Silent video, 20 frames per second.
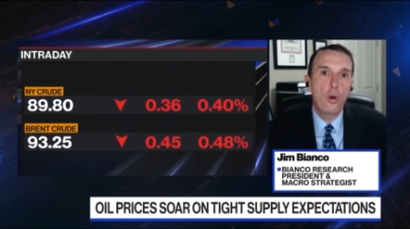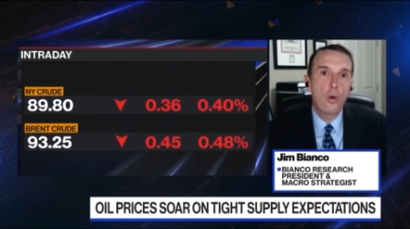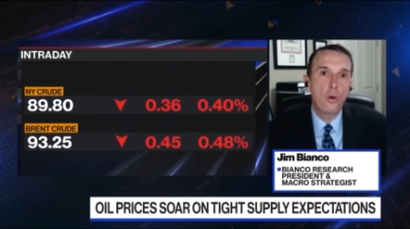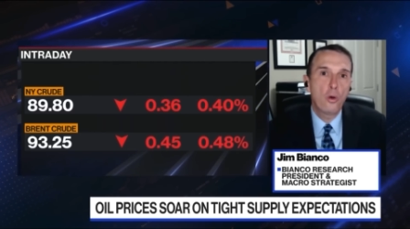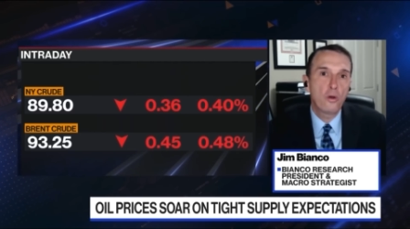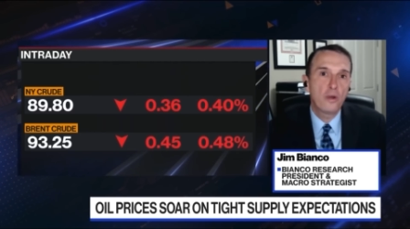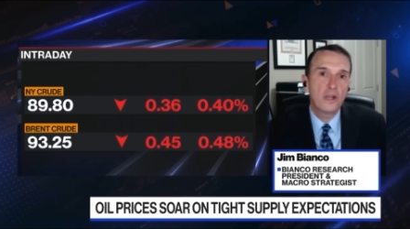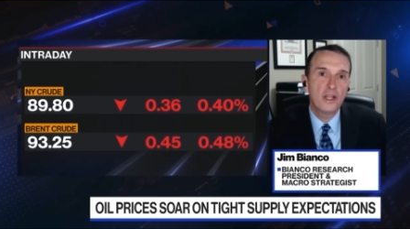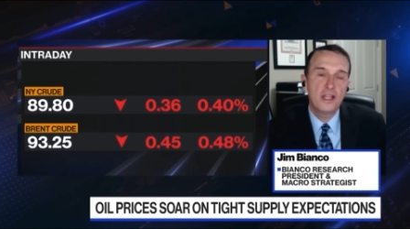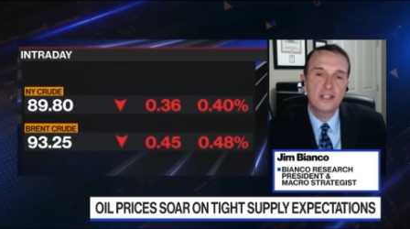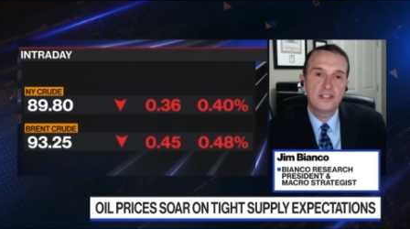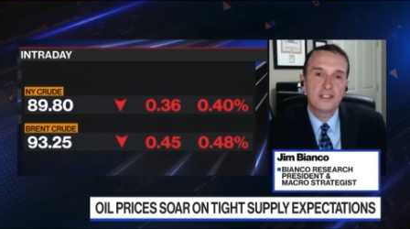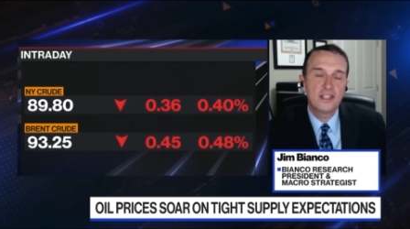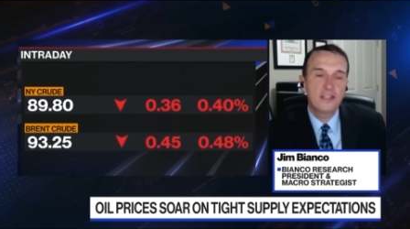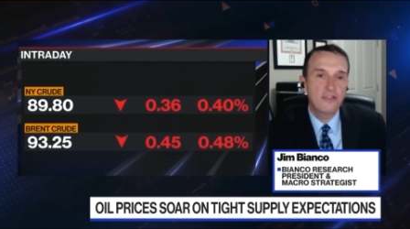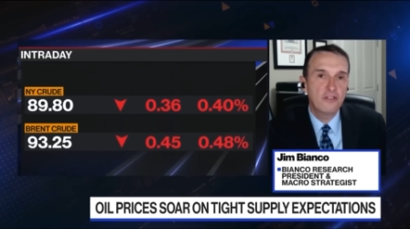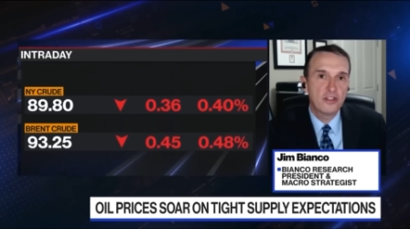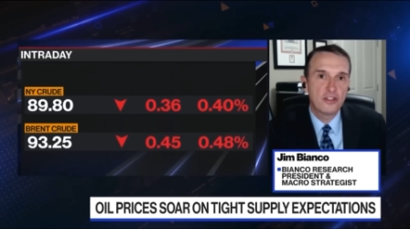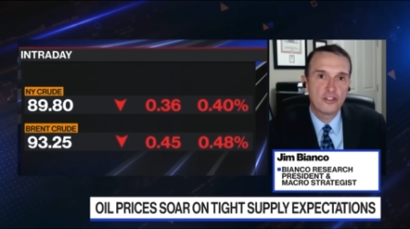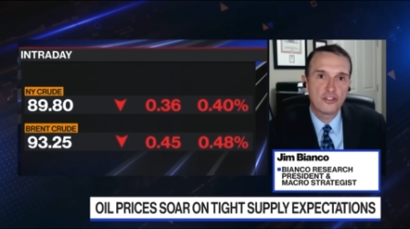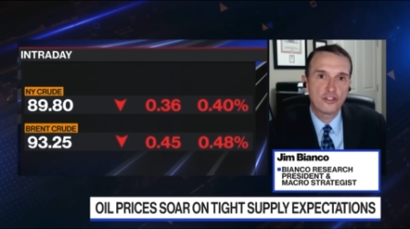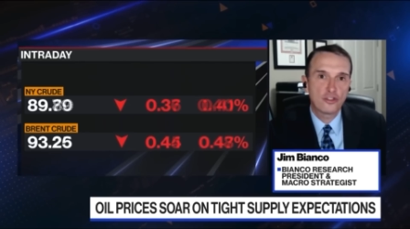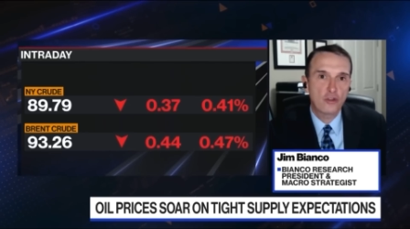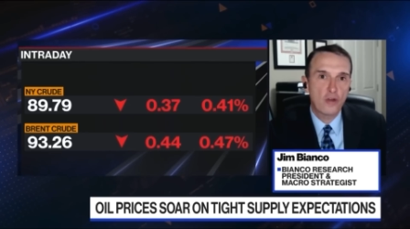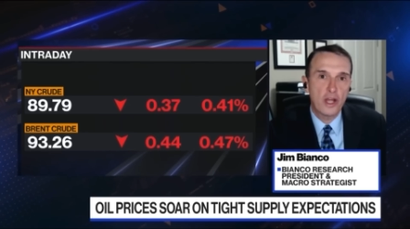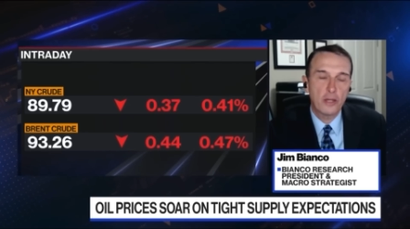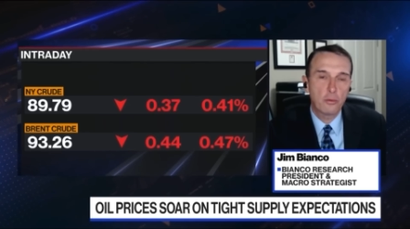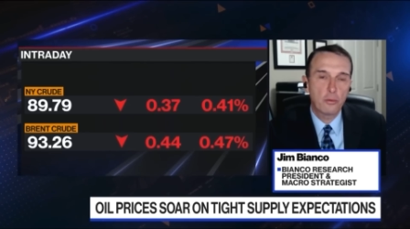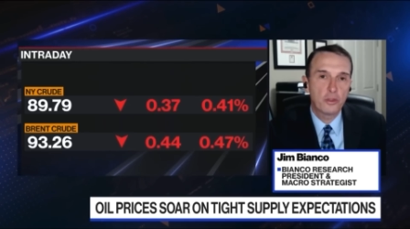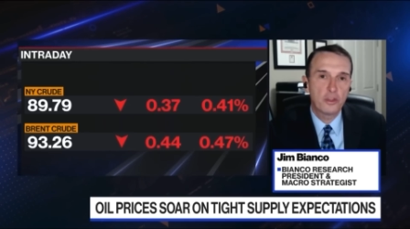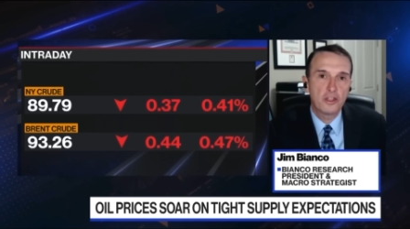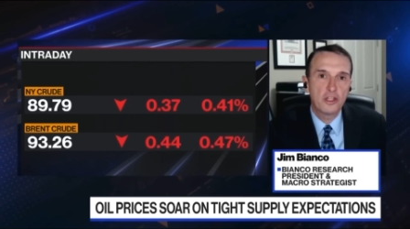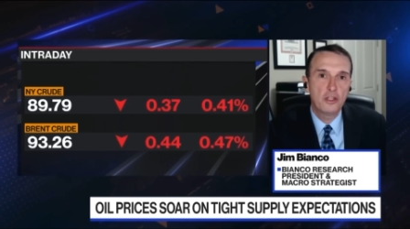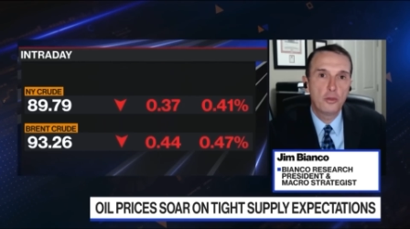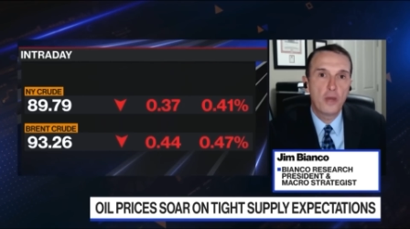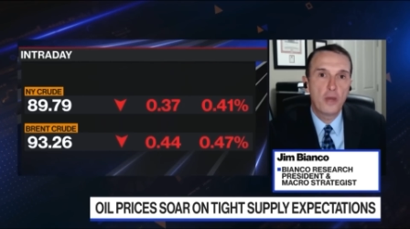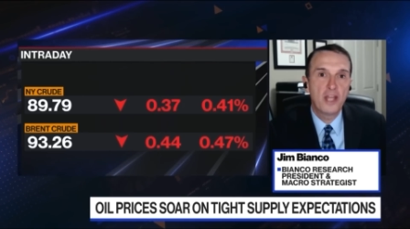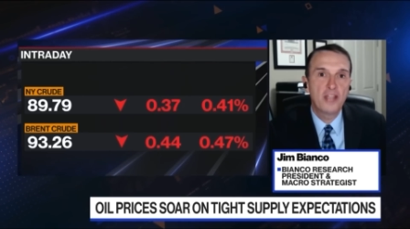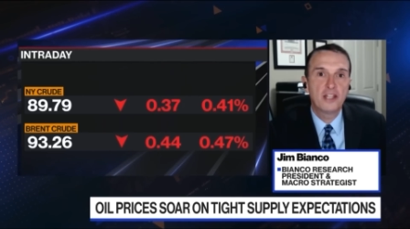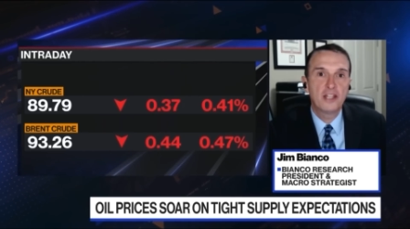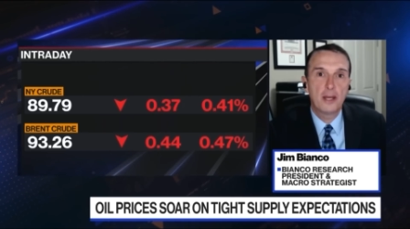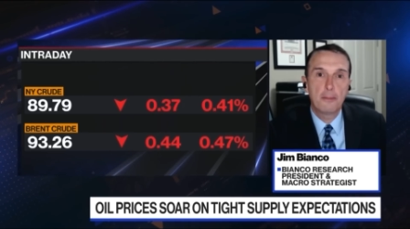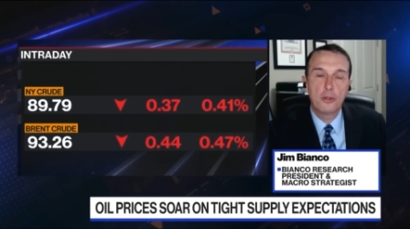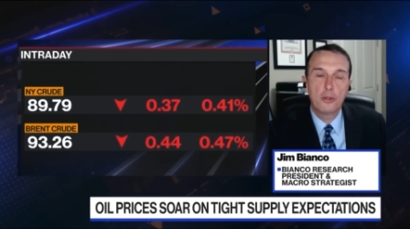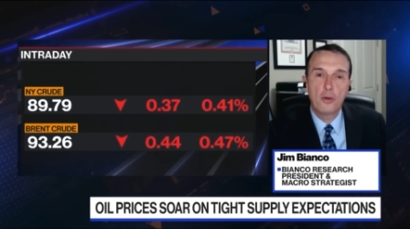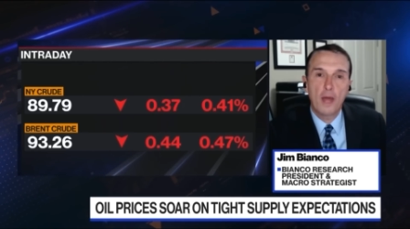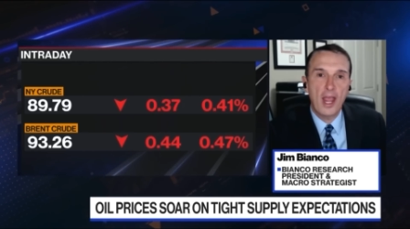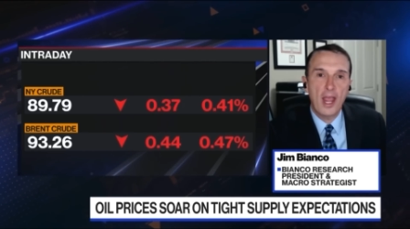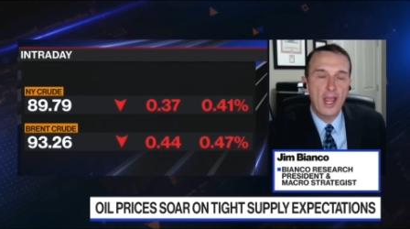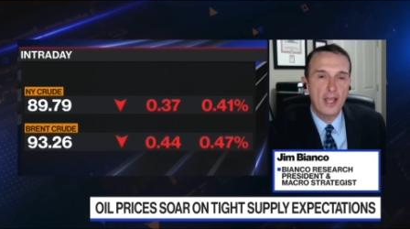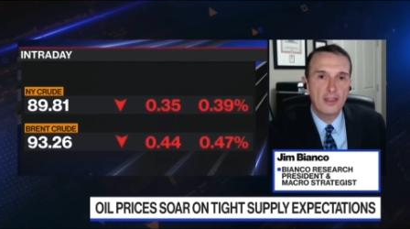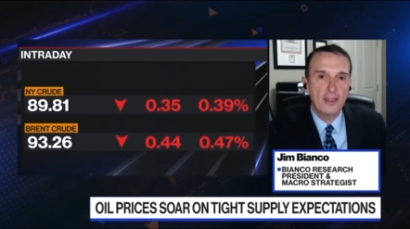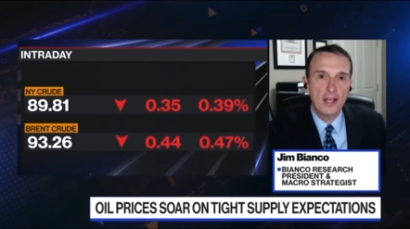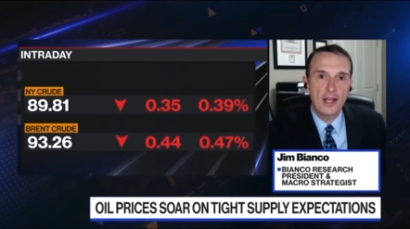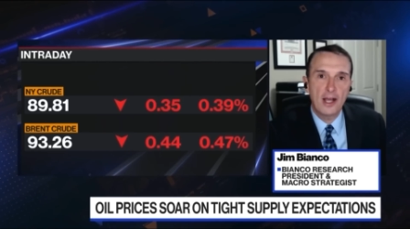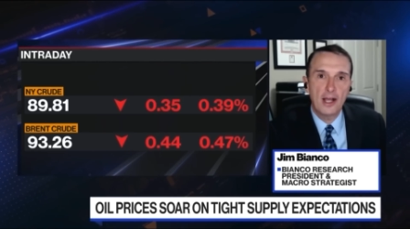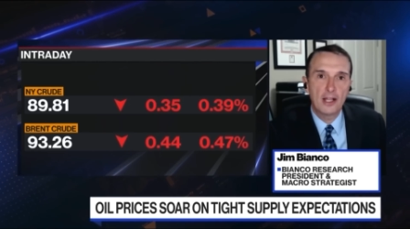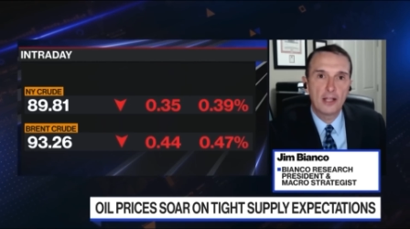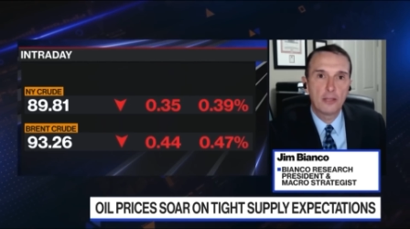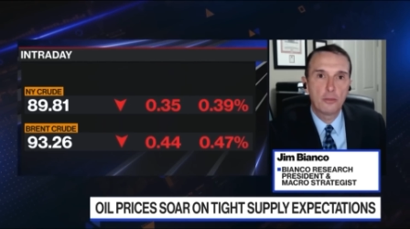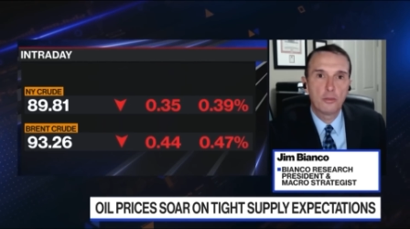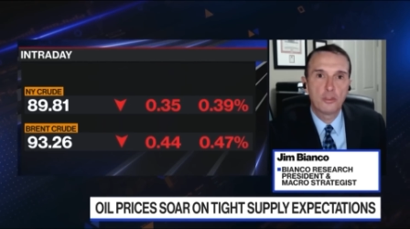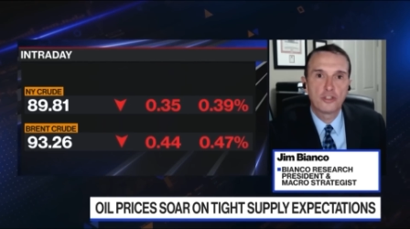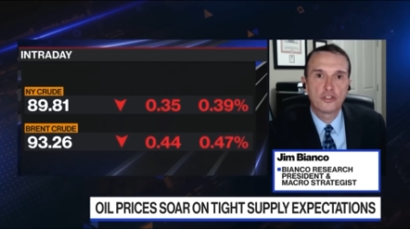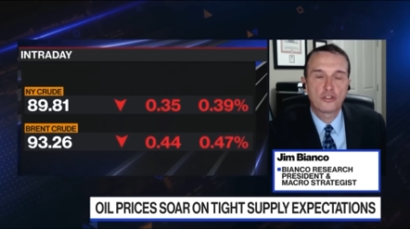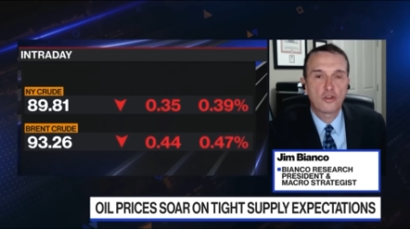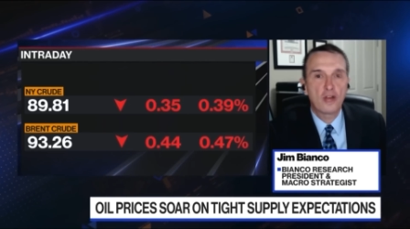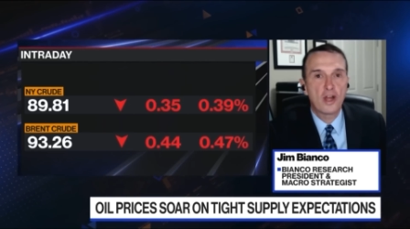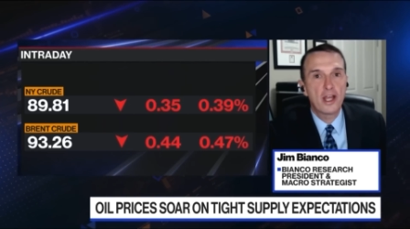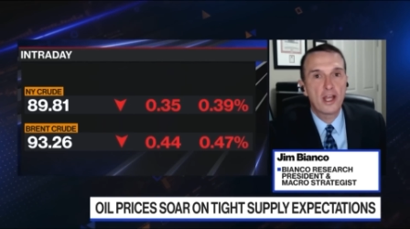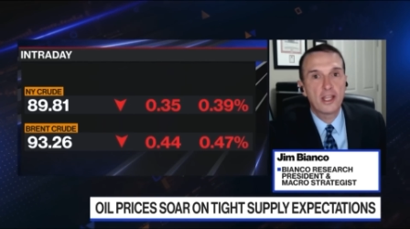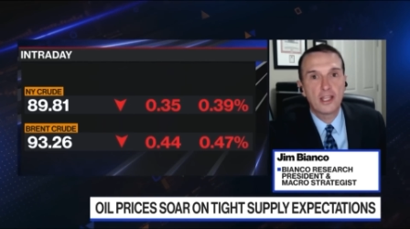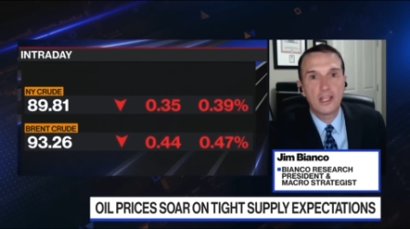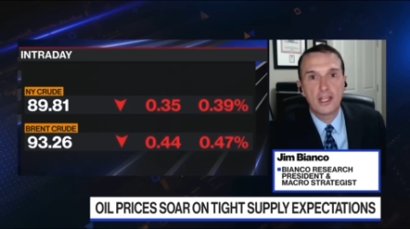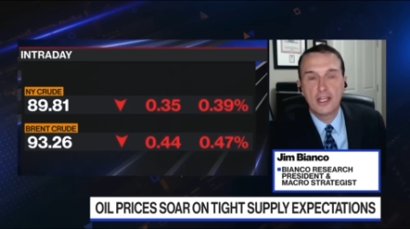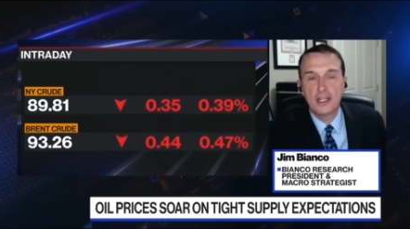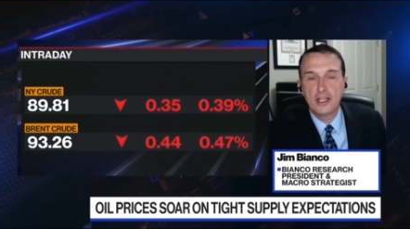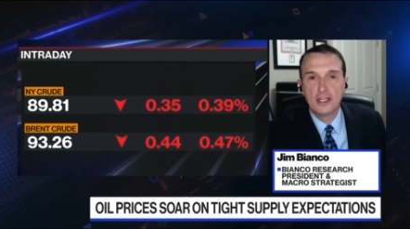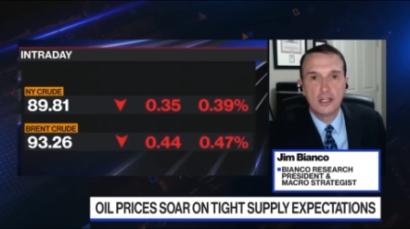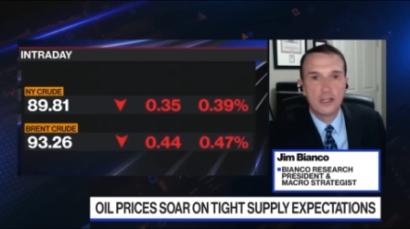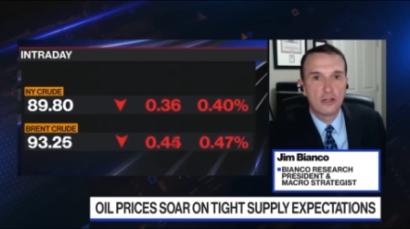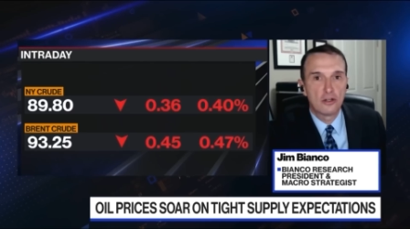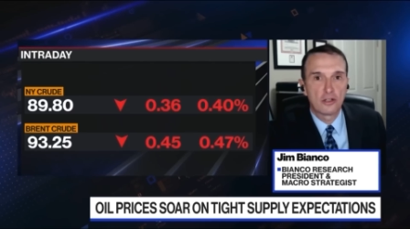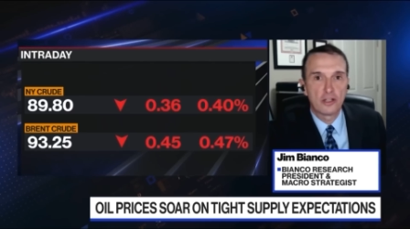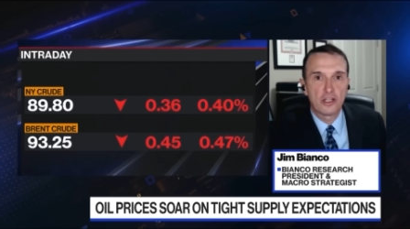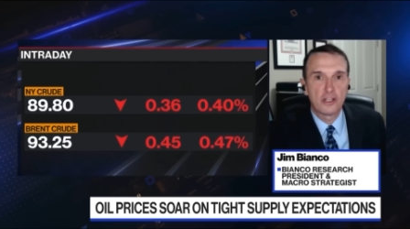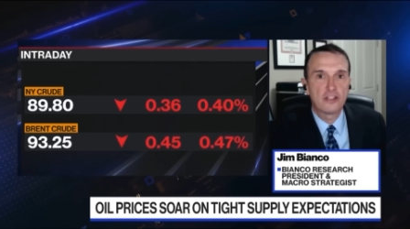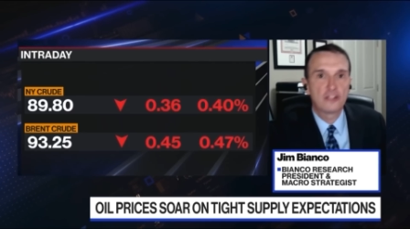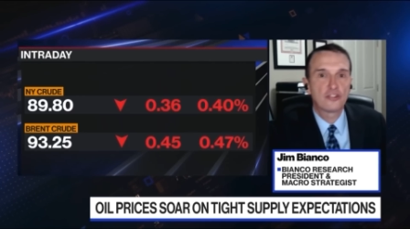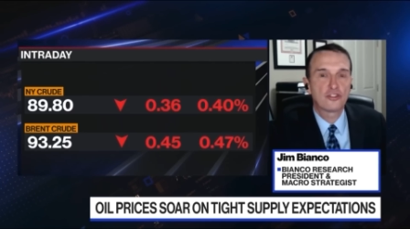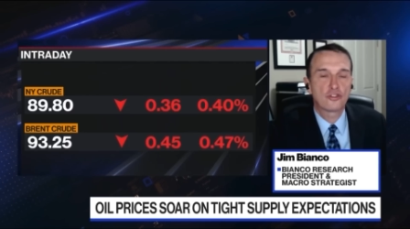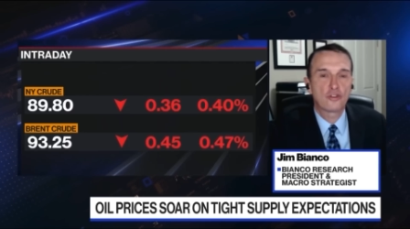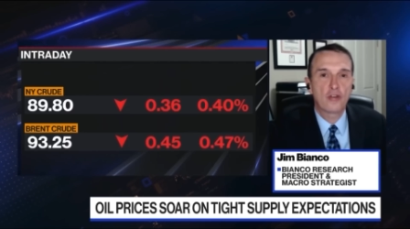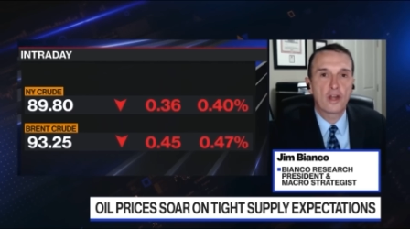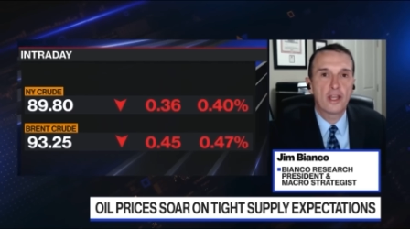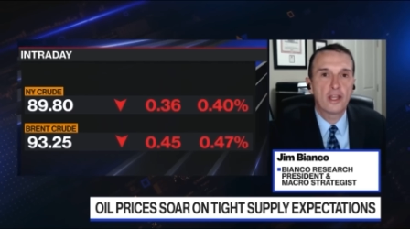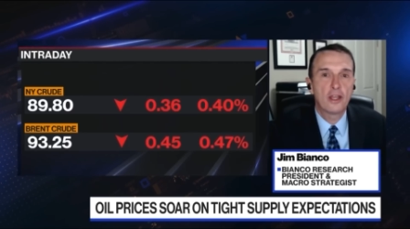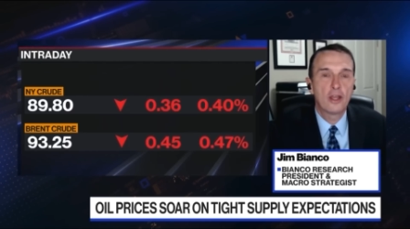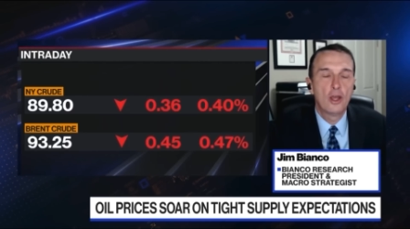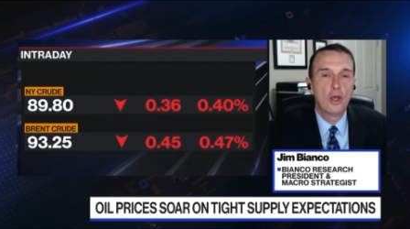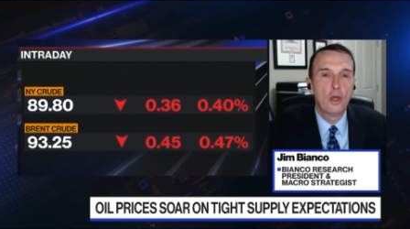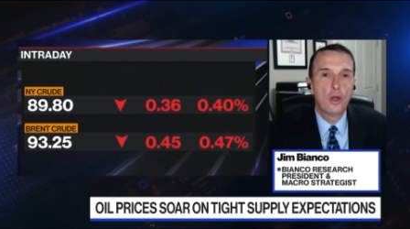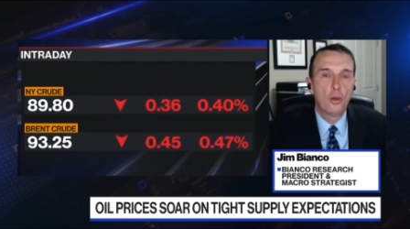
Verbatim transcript: or it's even the strike with the UAW and the Hollywood strike, and nearly the strike